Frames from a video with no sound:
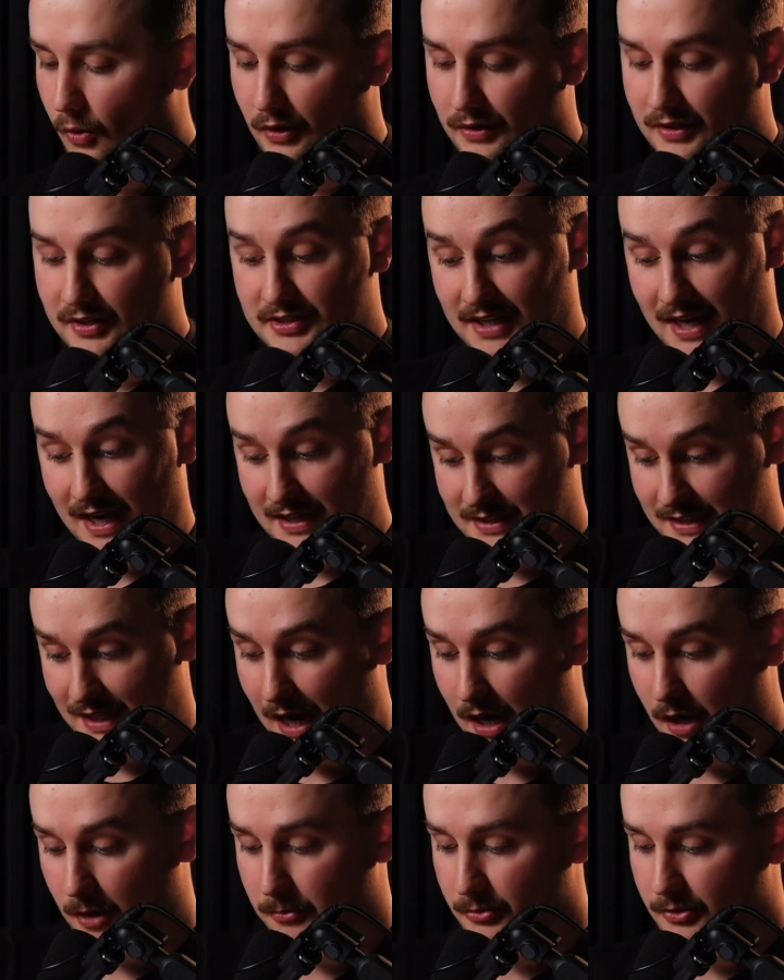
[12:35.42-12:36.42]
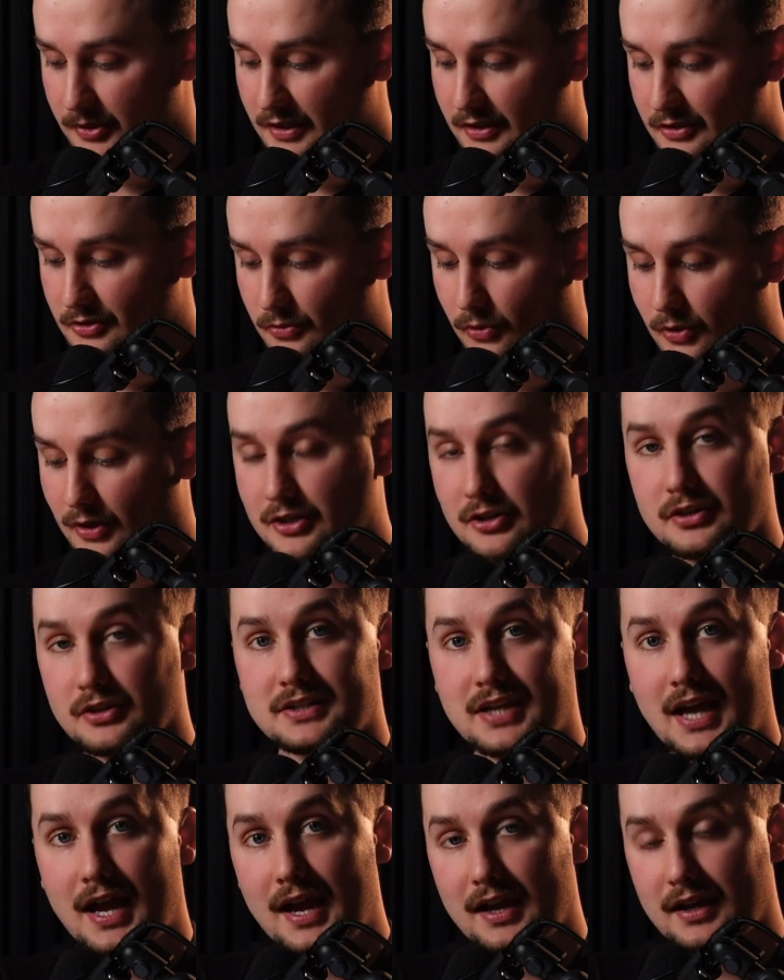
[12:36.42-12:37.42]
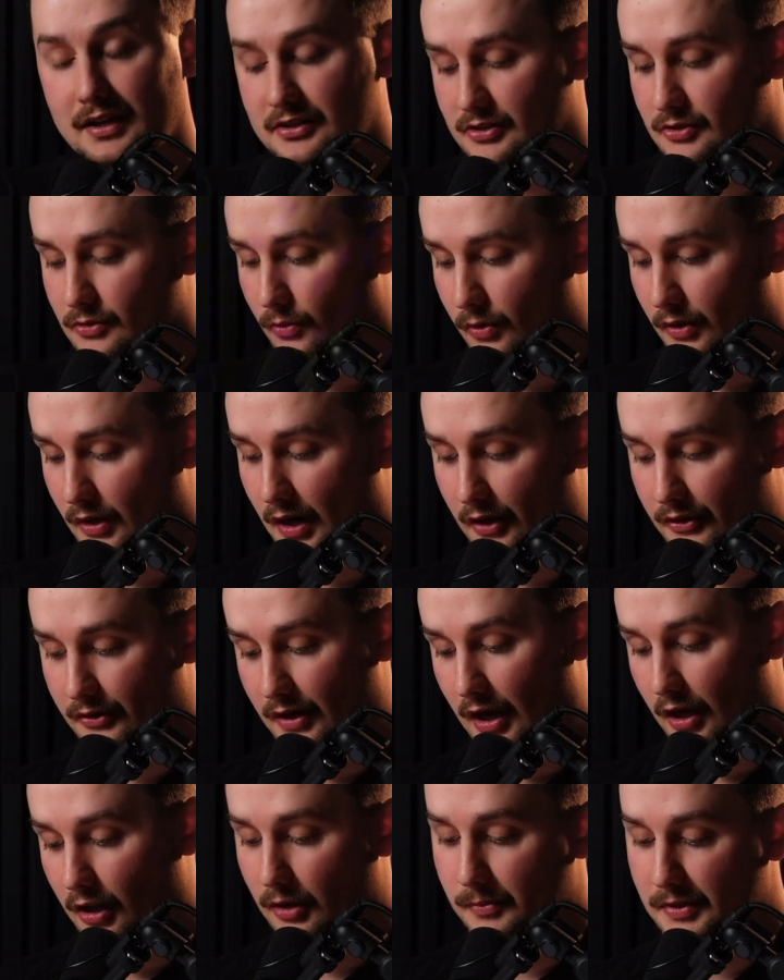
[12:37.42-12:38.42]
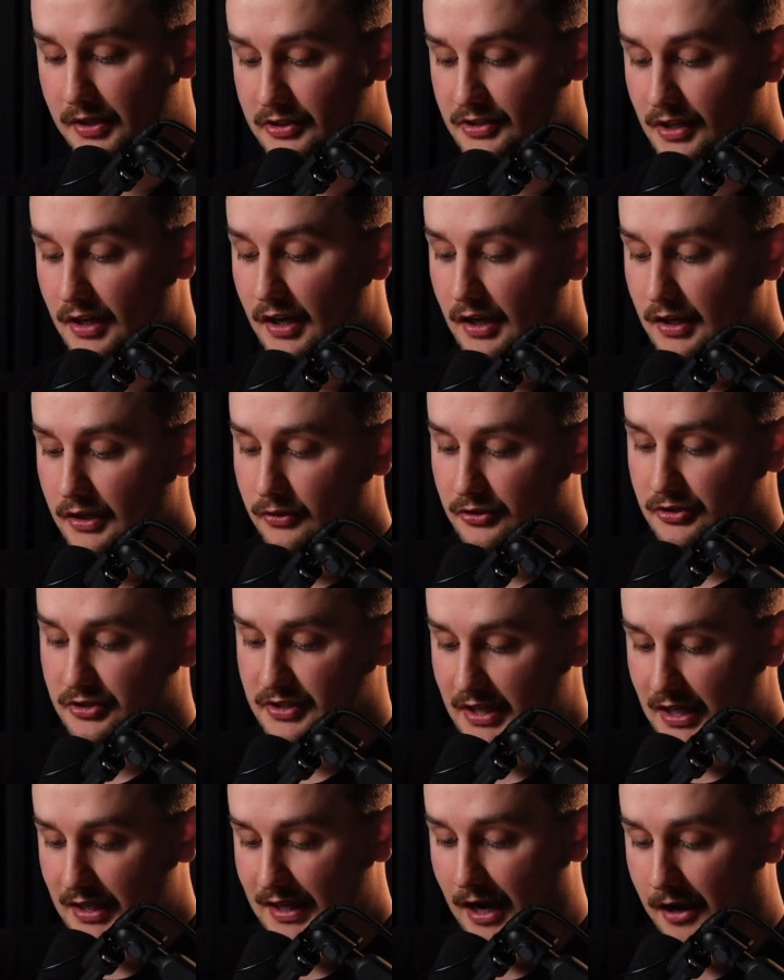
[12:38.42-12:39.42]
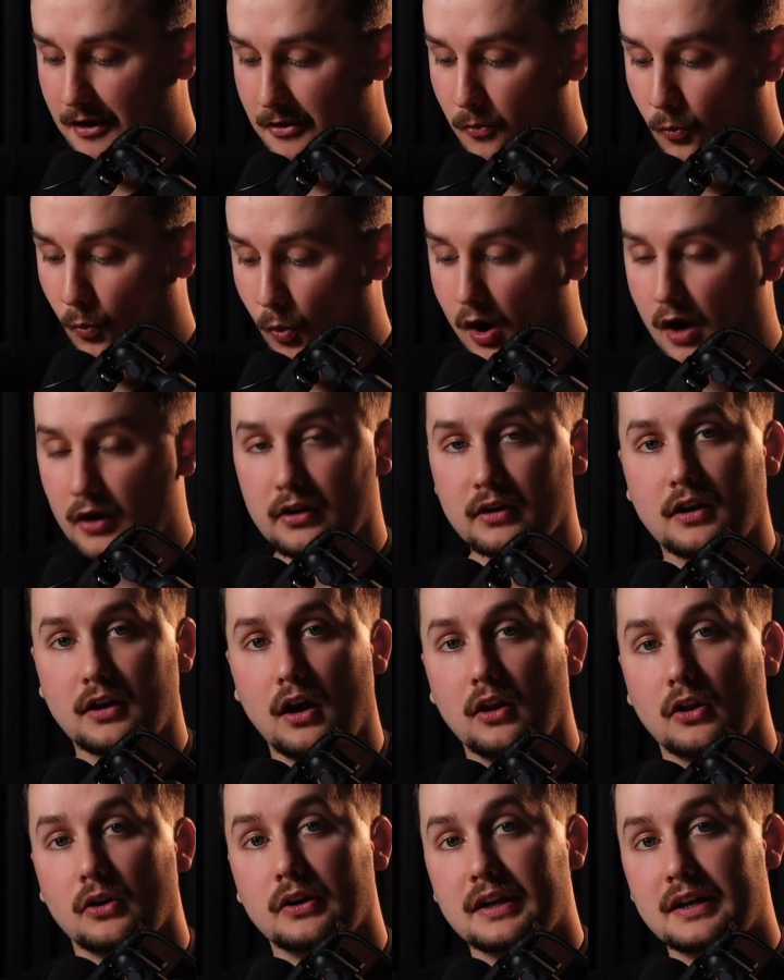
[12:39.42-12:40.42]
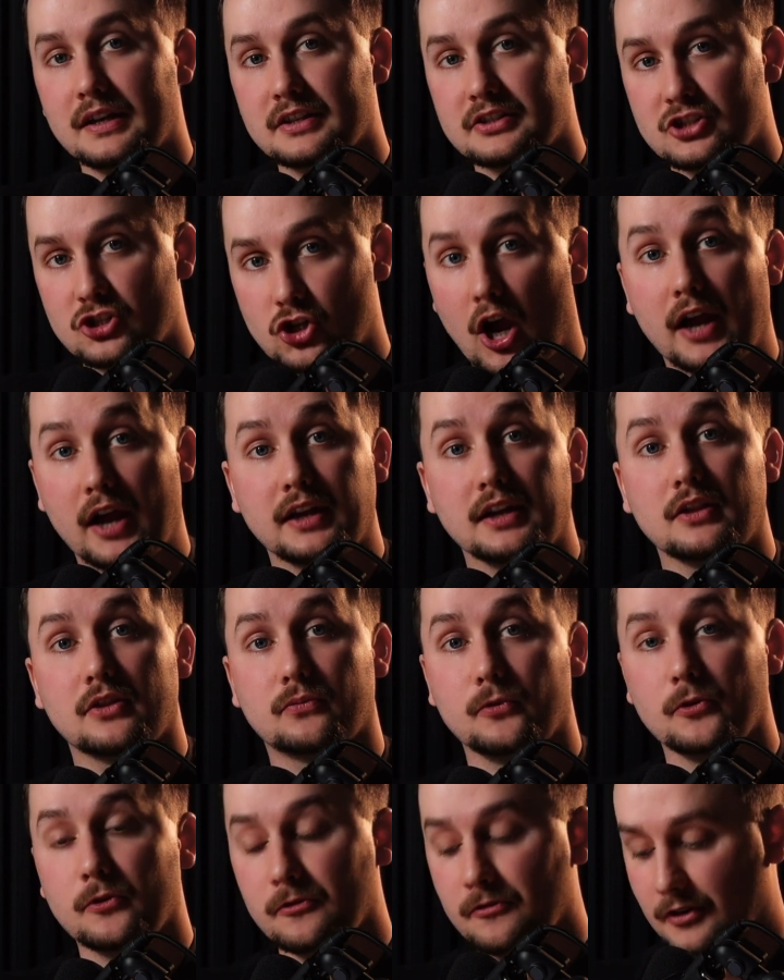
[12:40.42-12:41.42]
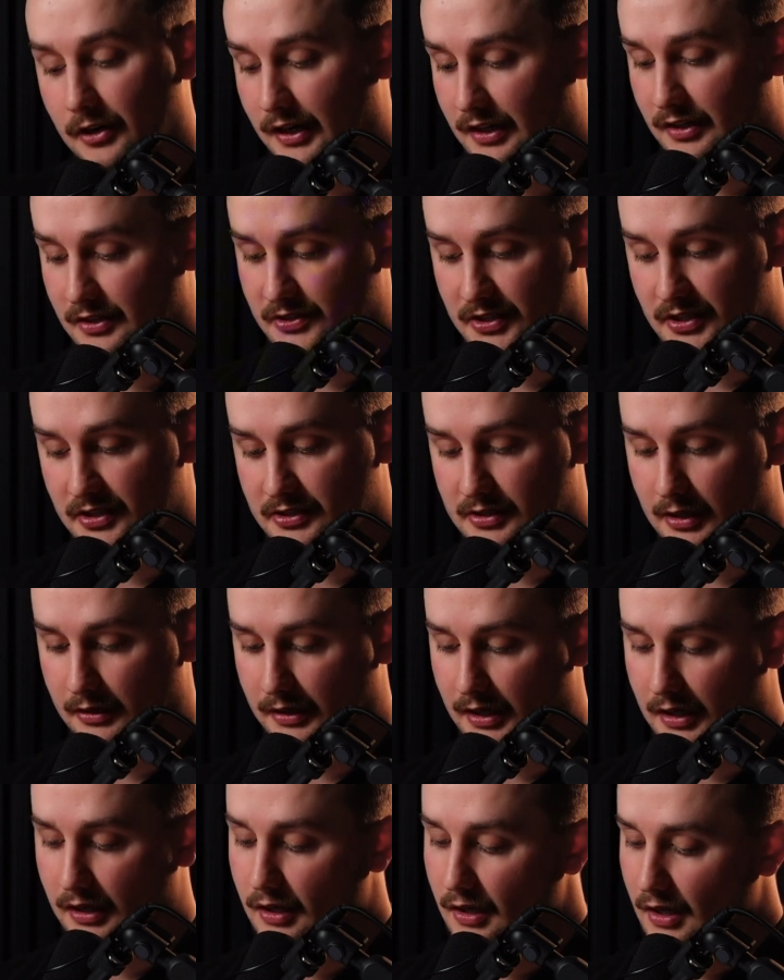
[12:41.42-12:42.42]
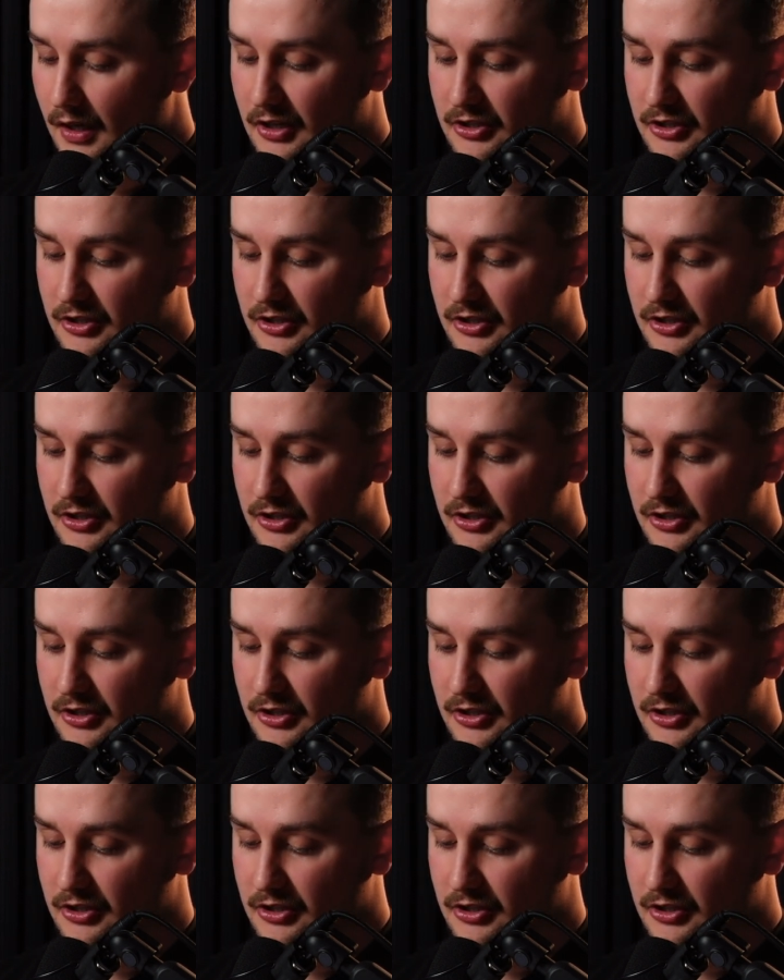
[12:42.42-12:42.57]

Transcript: or in this case, cow print, or in your text, or other elements, you'll see that watercolor is shining through very consistently.